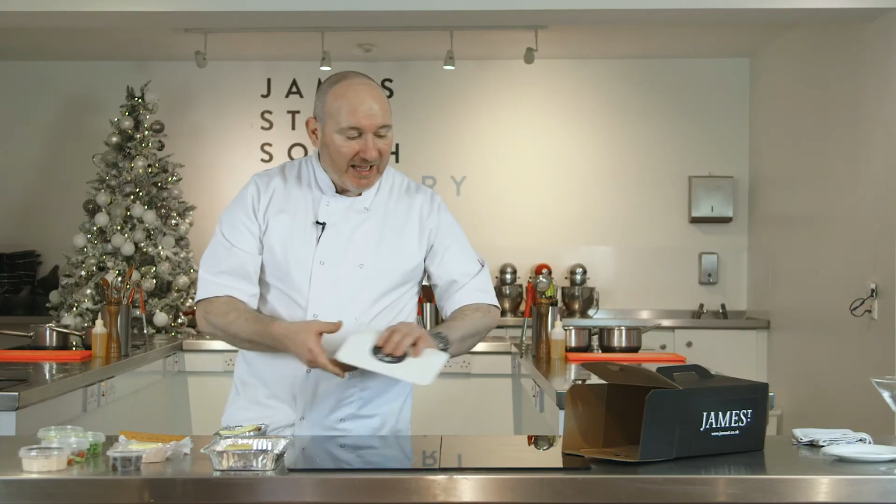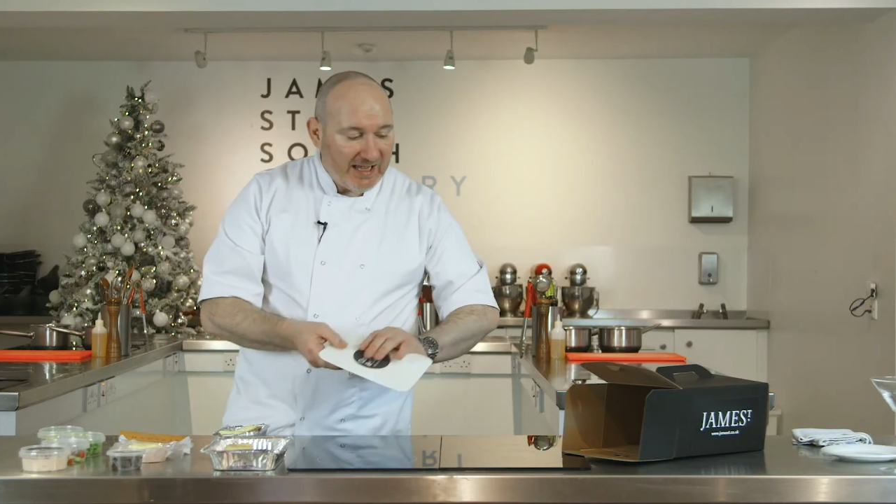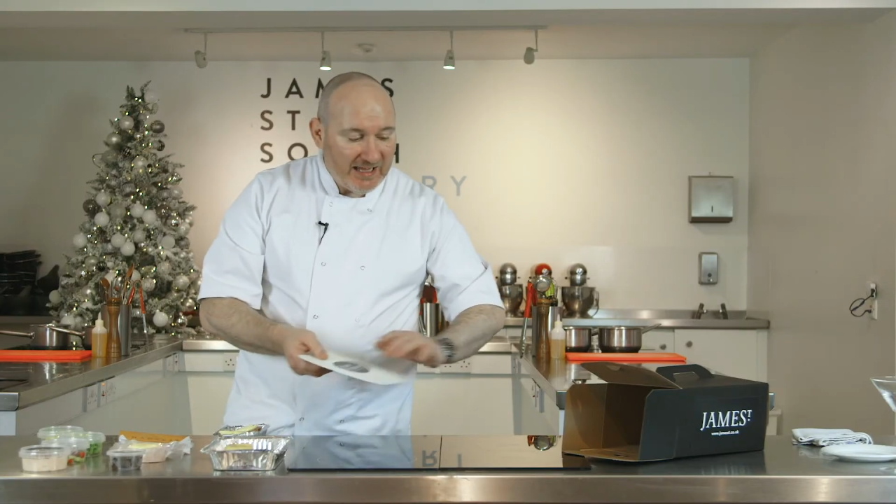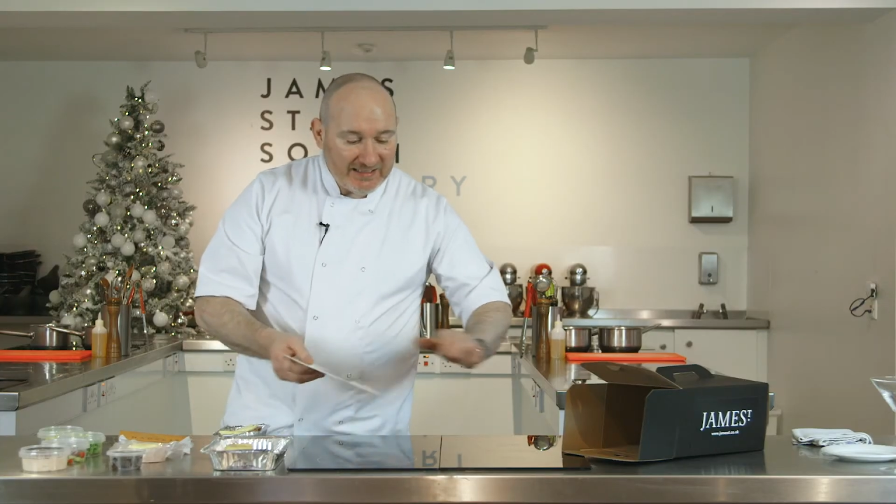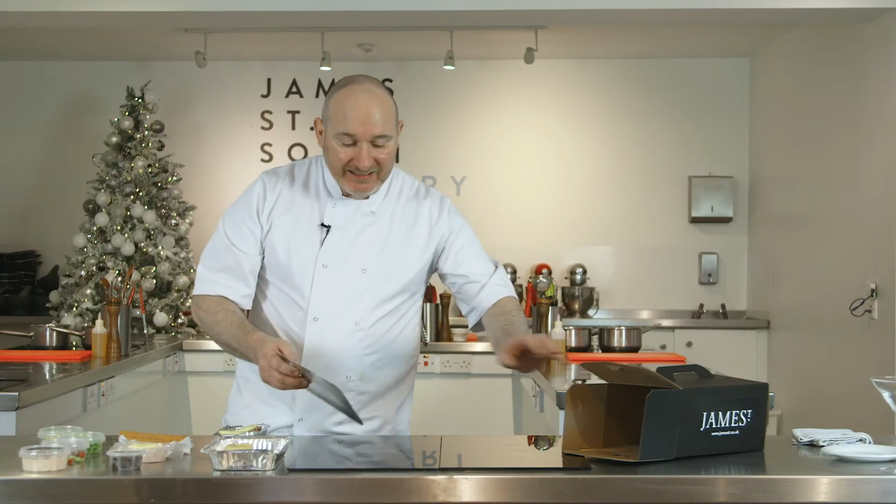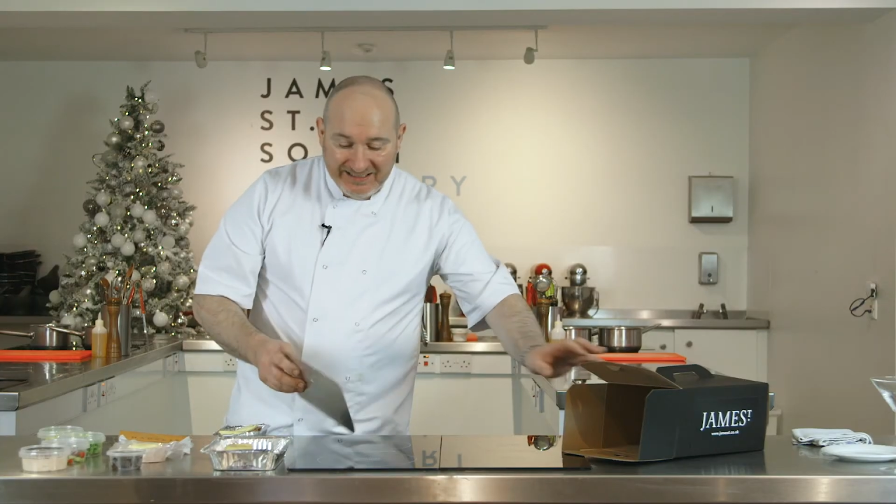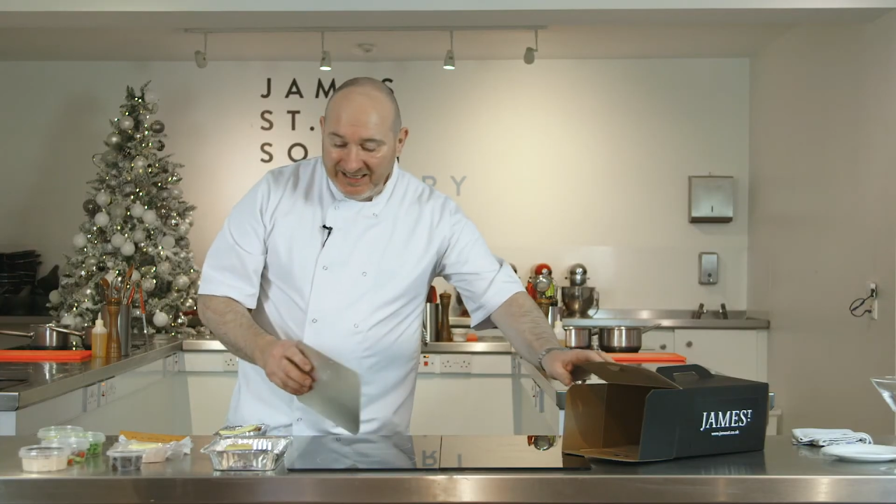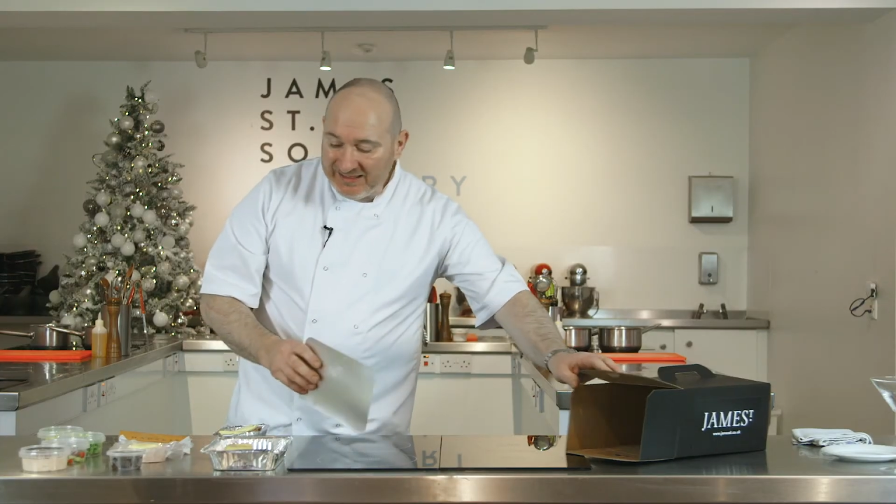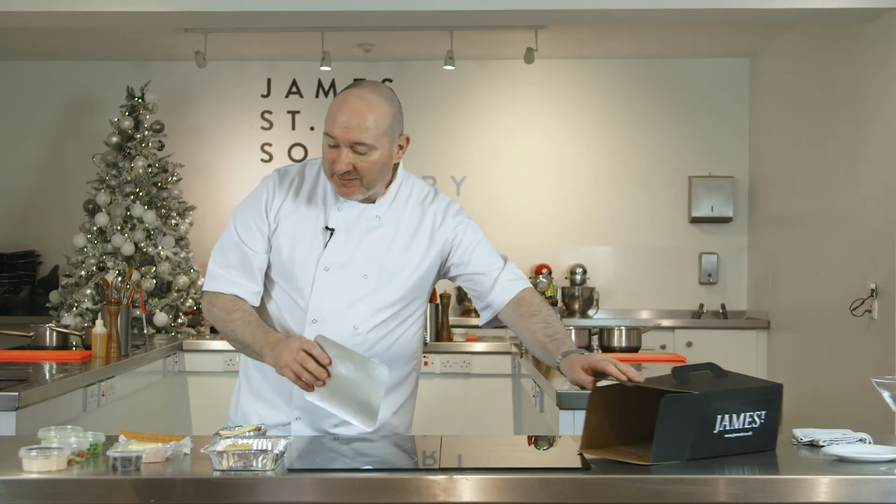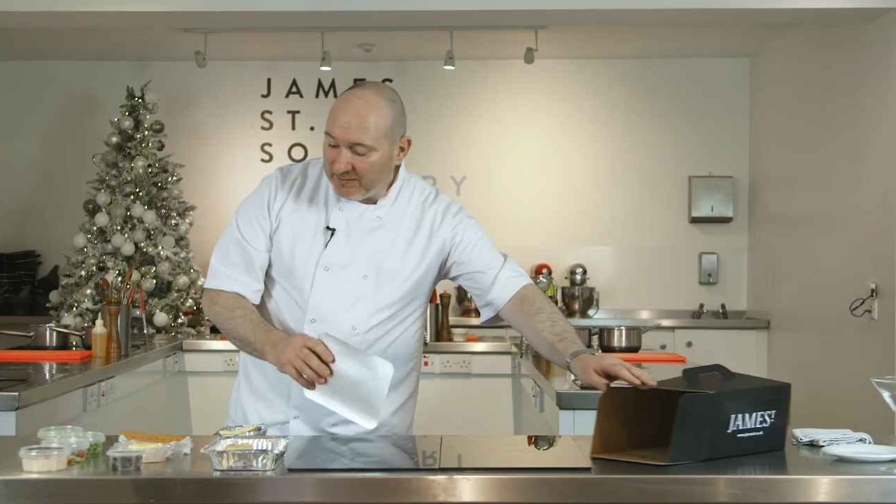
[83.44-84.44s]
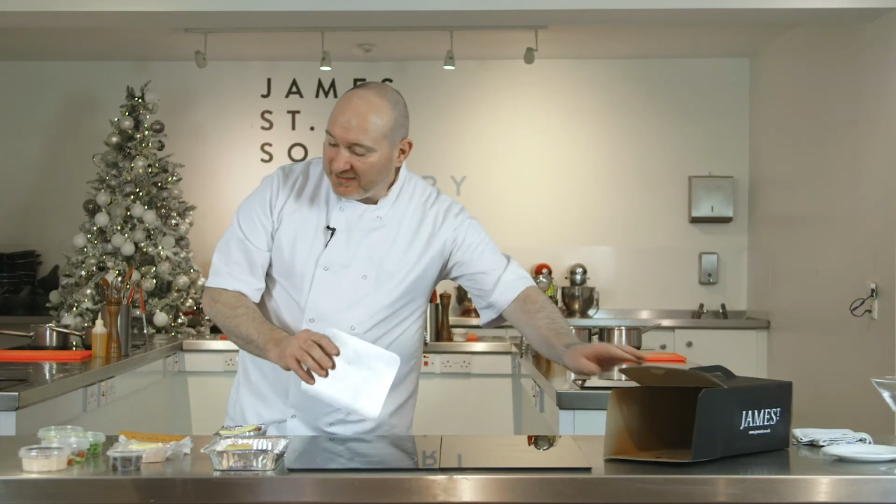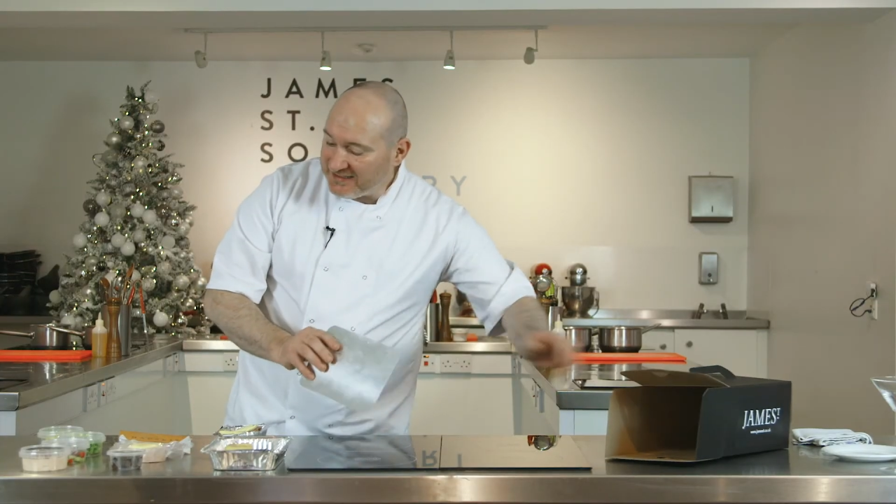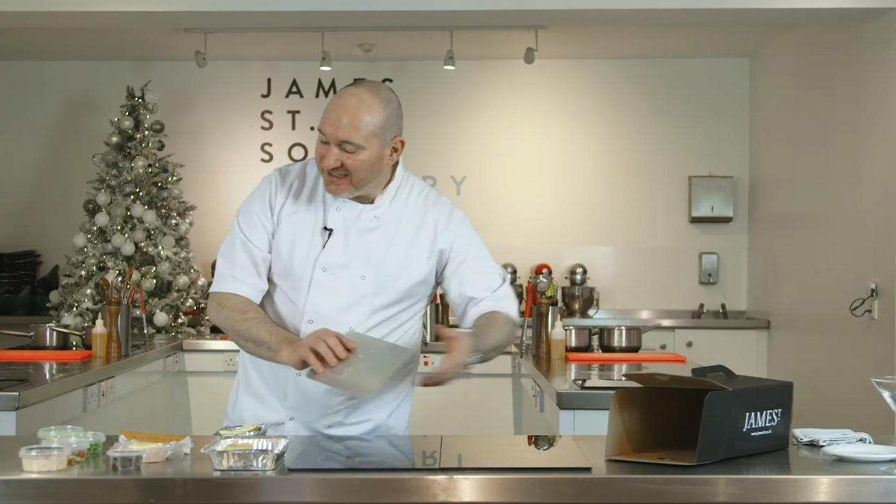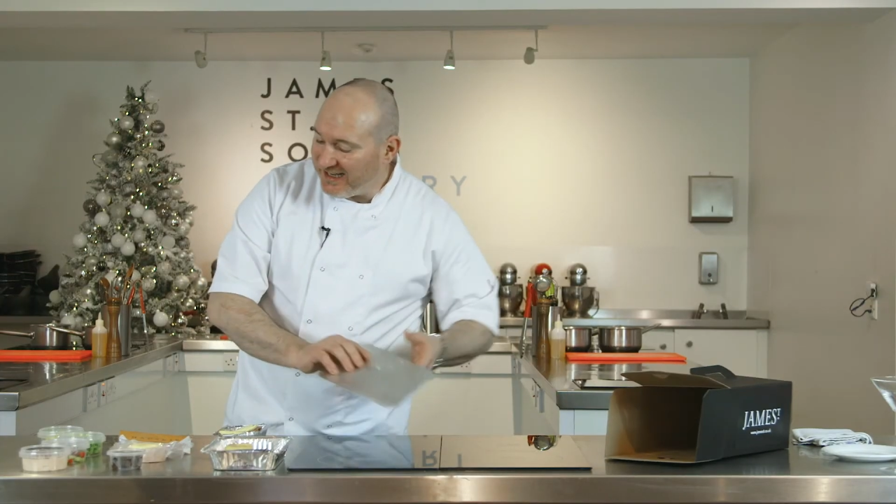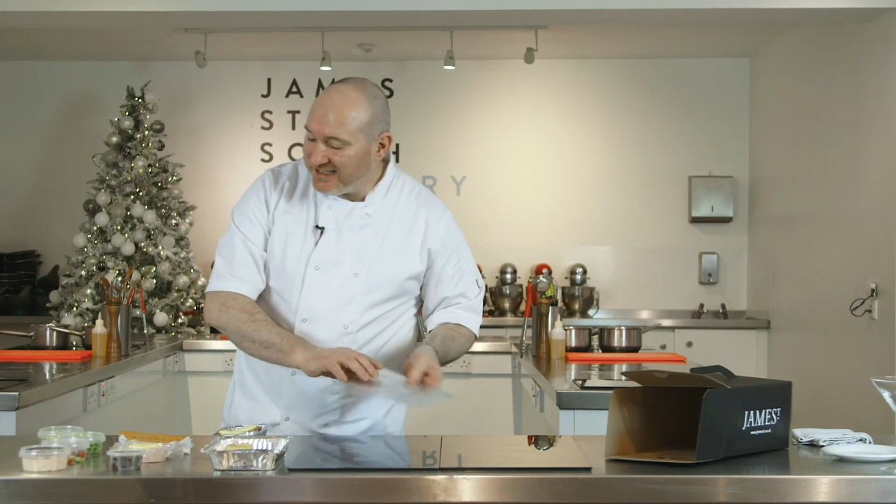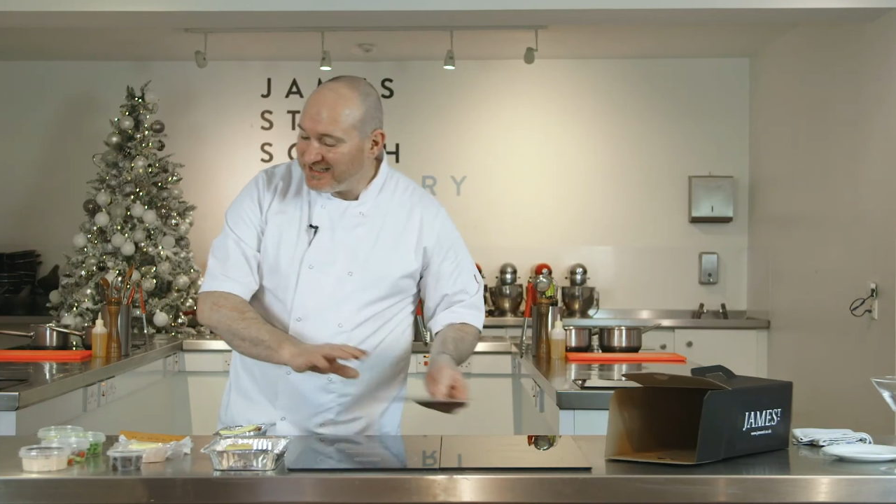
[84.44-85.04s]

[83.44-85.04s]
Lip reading: And the key thing about this is